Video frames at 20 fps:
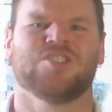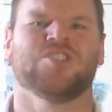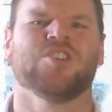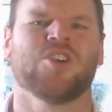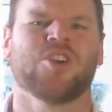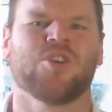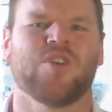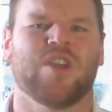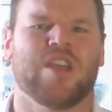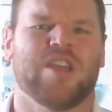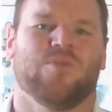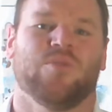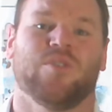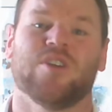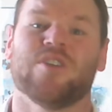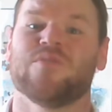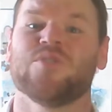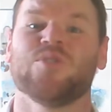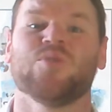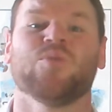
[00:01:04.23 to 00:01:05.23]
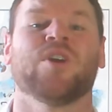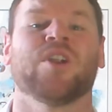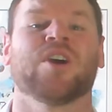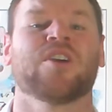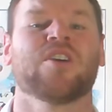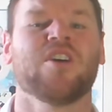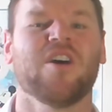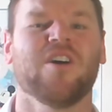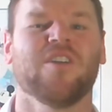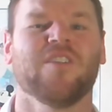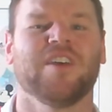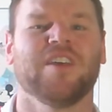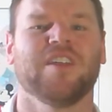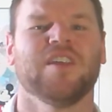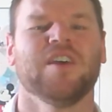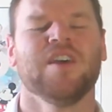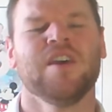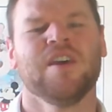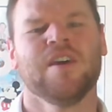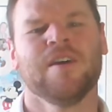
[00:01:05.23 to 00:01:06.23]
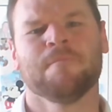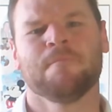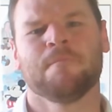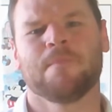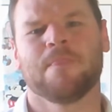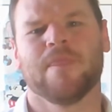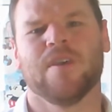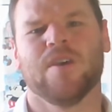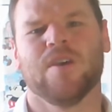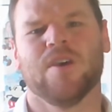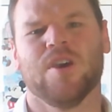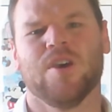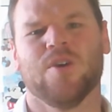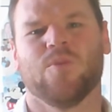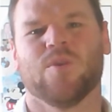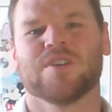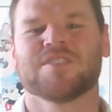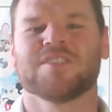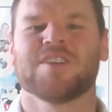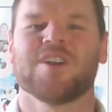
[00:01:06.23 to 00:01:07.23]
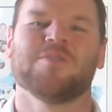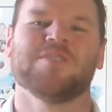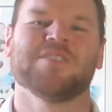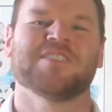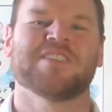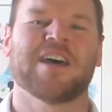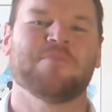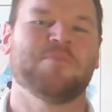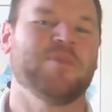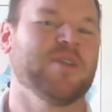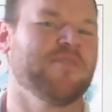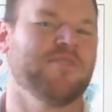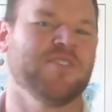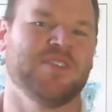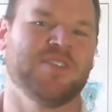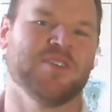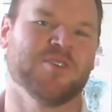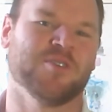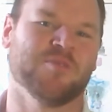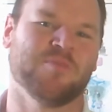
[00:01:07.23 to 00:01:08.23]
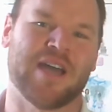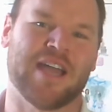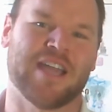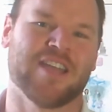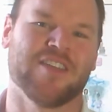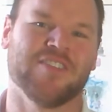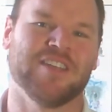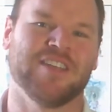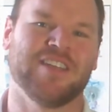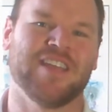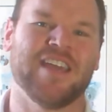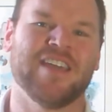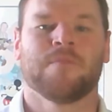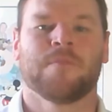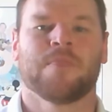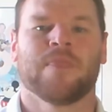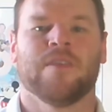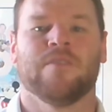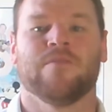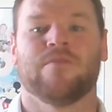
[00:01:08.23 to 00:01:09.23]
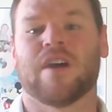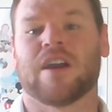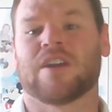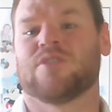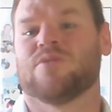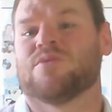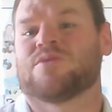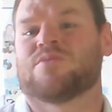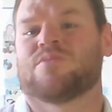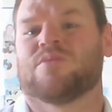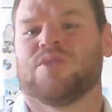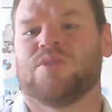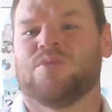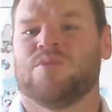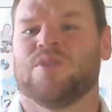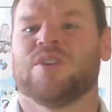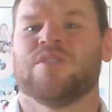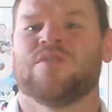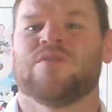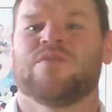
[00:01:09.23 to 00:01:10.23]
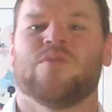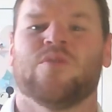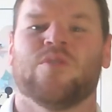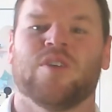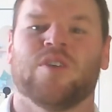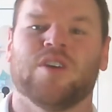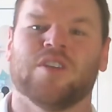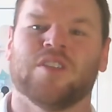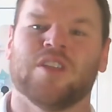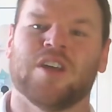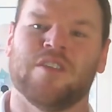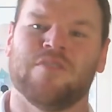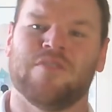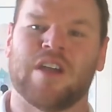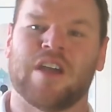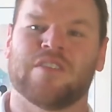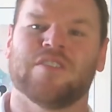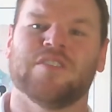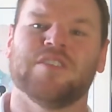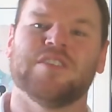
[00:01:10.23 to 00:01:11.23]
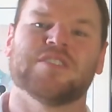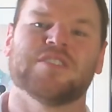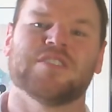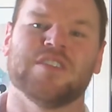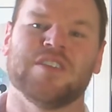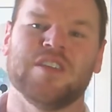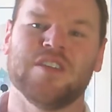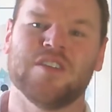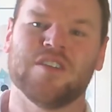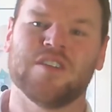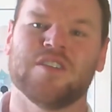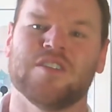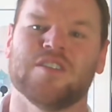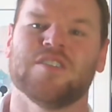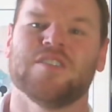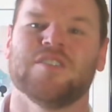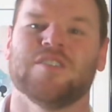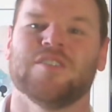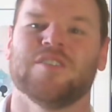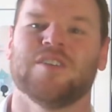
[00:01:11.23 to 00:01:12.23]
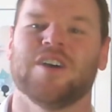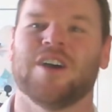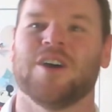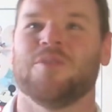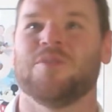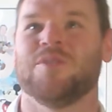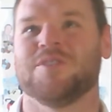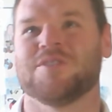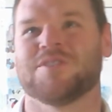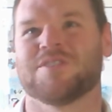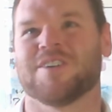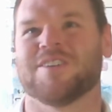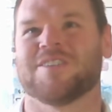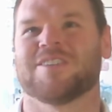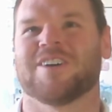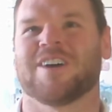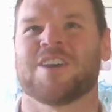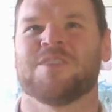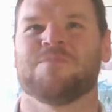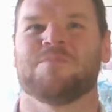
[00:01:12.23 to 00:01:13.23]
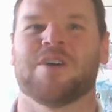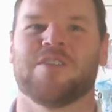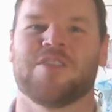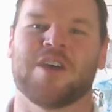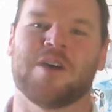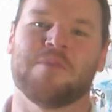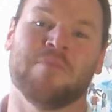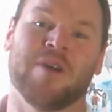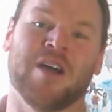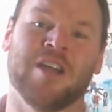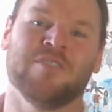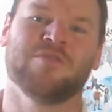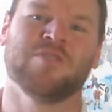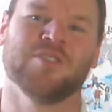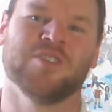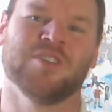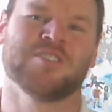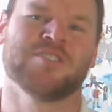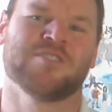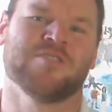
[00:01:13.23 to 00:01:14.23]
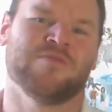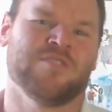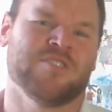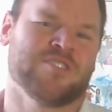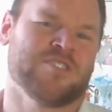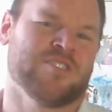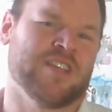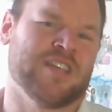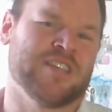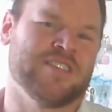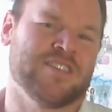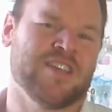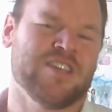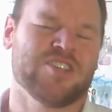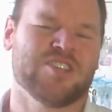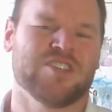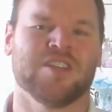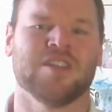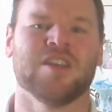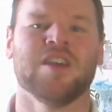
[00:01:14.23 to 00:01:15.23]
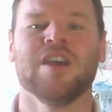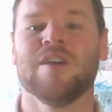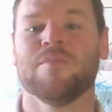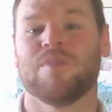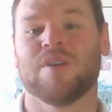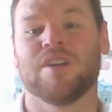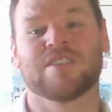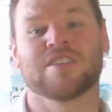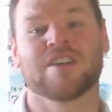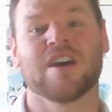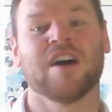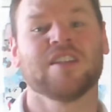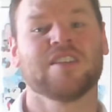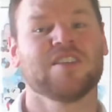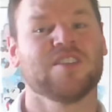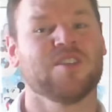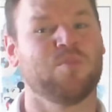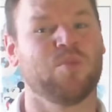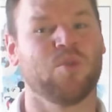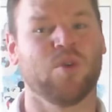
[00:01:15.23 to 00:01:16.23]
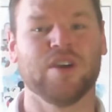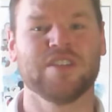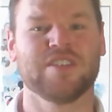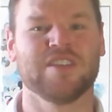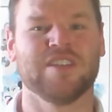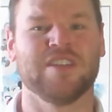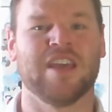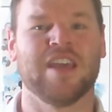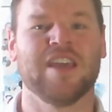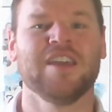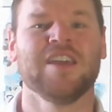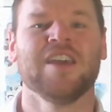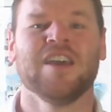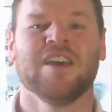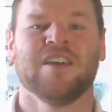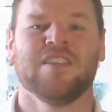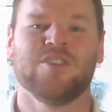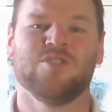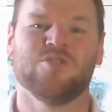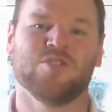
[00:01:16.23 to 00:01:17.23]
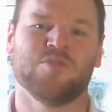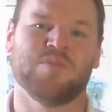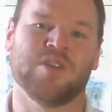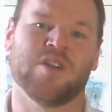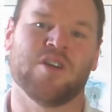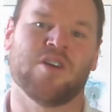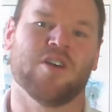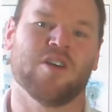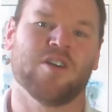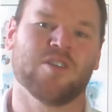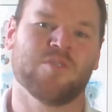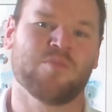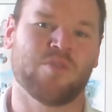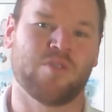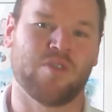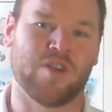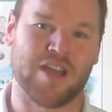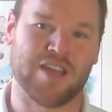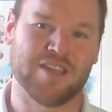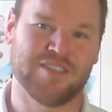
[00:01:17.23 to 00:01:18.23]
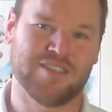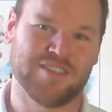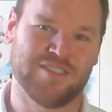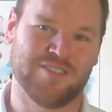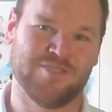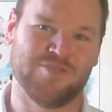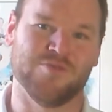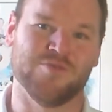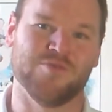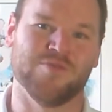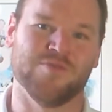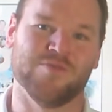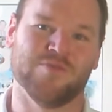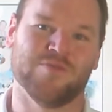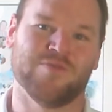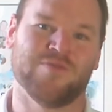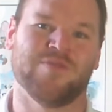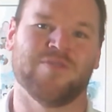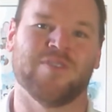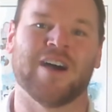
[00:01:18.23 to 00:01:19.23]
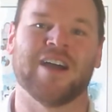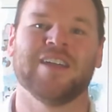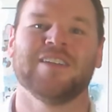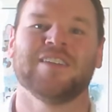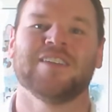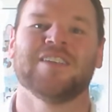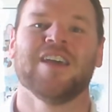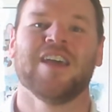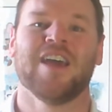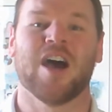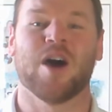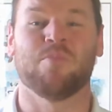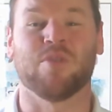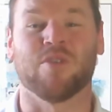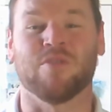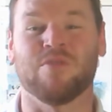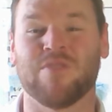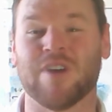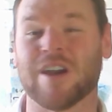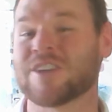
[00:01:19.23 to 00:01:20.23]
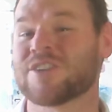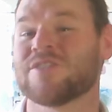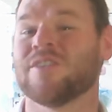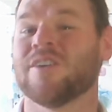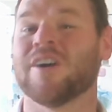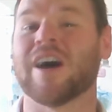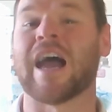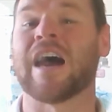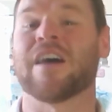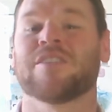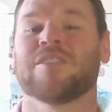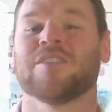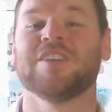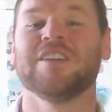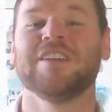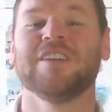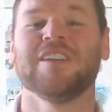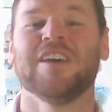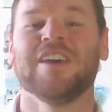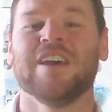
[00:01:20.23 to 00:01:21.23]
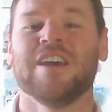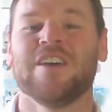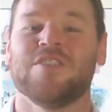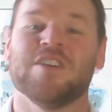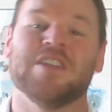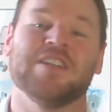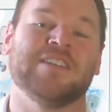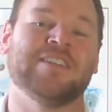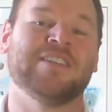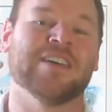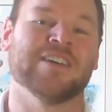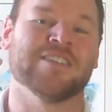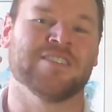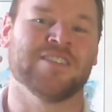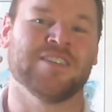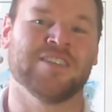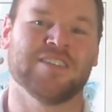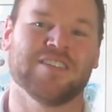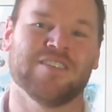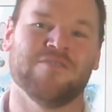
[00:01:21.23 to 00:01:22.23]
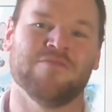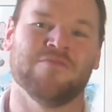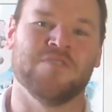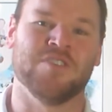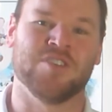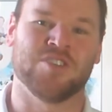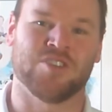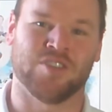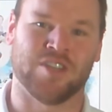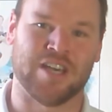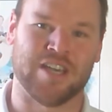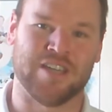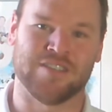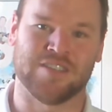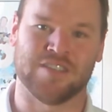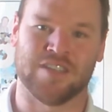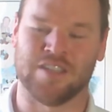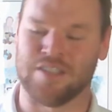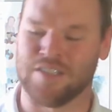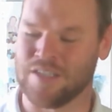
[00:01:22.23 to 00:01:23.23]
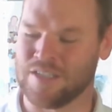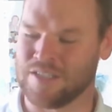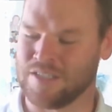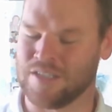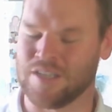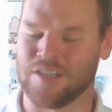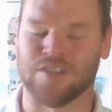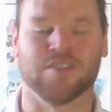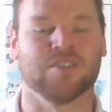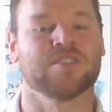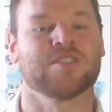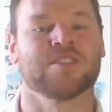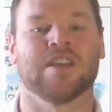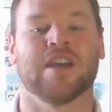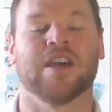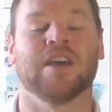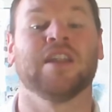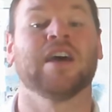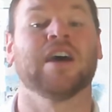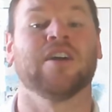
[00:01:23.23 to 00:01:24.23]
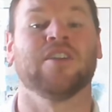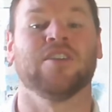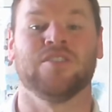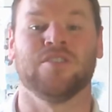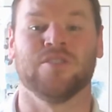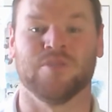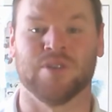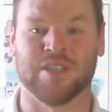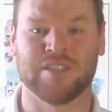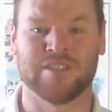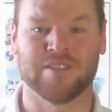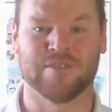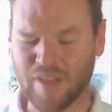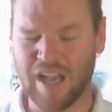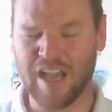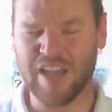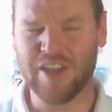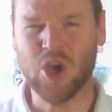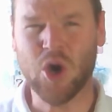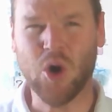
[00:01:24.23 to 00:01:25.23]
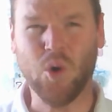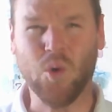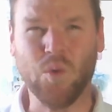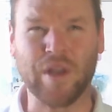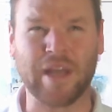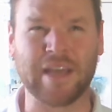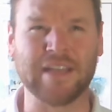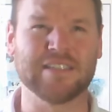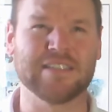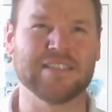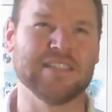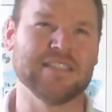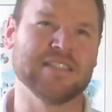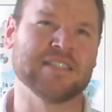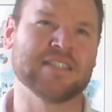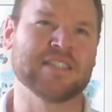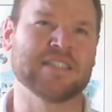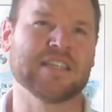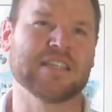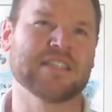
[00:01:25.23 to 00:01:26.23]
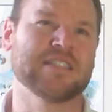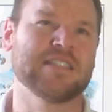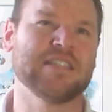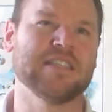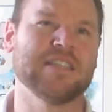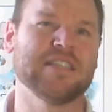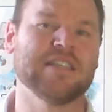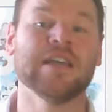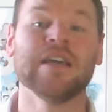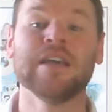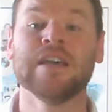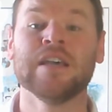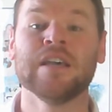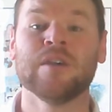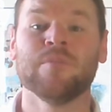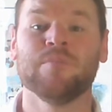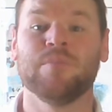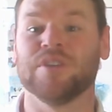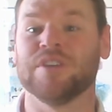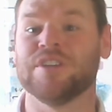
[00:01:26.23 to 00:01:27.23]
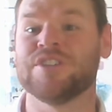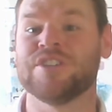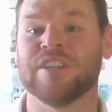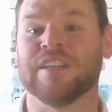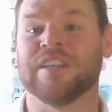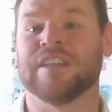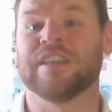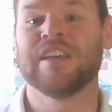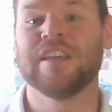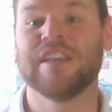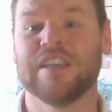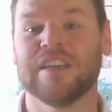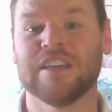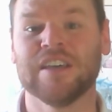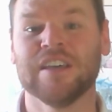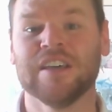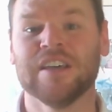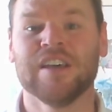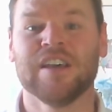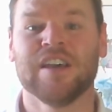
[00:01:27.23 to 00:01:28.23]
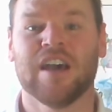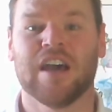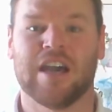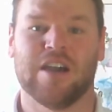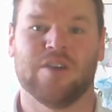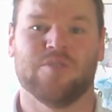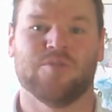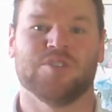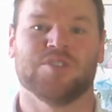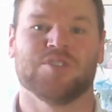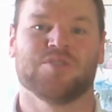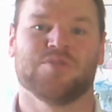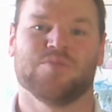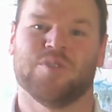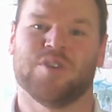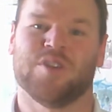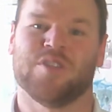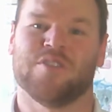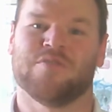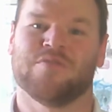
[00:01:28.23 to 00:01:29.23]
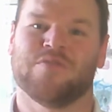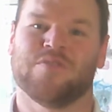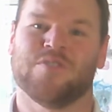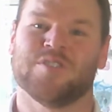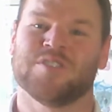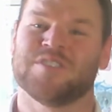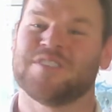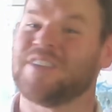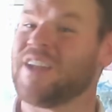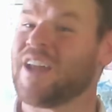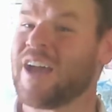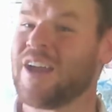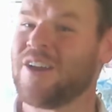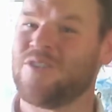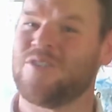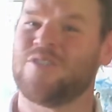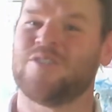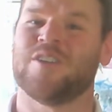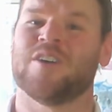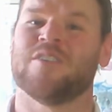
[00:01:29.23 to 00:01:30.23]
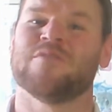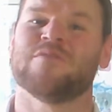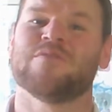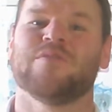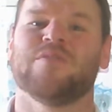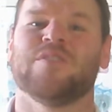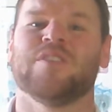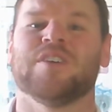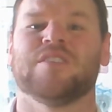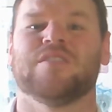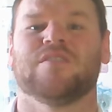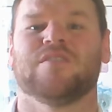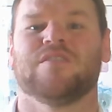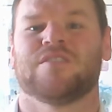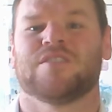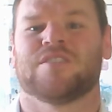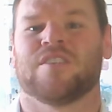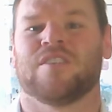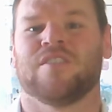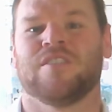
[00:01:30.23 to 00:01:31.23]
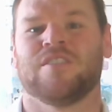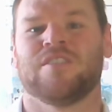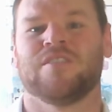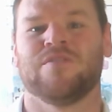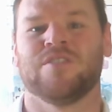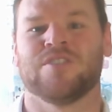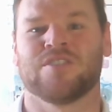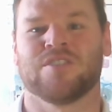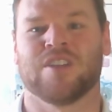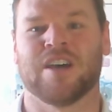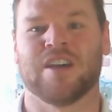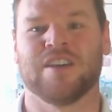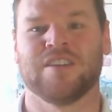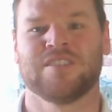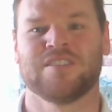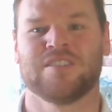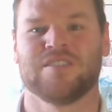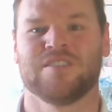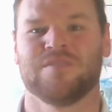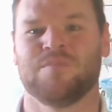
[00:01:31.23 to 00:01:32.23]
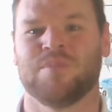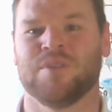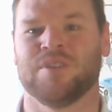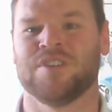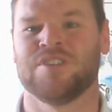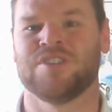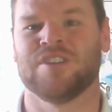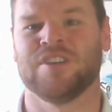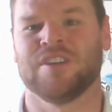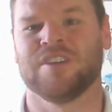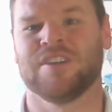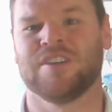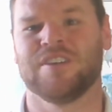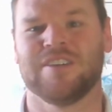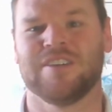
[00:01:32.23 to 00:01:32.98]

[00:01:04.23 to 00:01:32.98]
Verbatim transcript: to create, whatever you want to call it, it wasn't always that big of a deal back in the day. And in fact, it was really weird for a lot of athletes to hear uh, when you start talking about that mindfulness or visualization. But it's gone to the point today that you would be hard pressed to find a professional athlete that doesn't visualize and doesn't understand how to do it. I know 1960 Billie Jean King uh, was one of the first that I heard of that started to visualize Billie Jean,